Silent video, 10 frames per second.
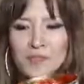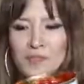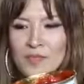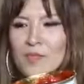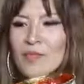
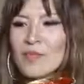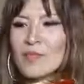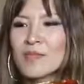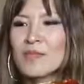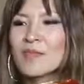
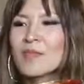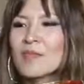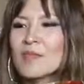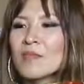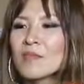
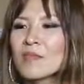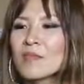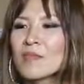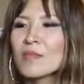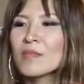
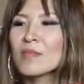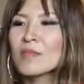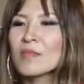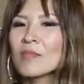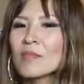
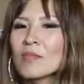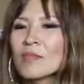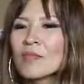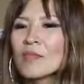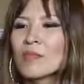
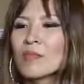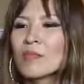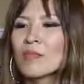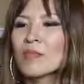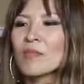
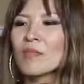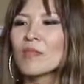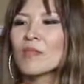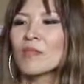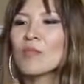
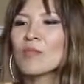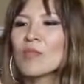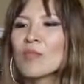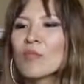(not speaking)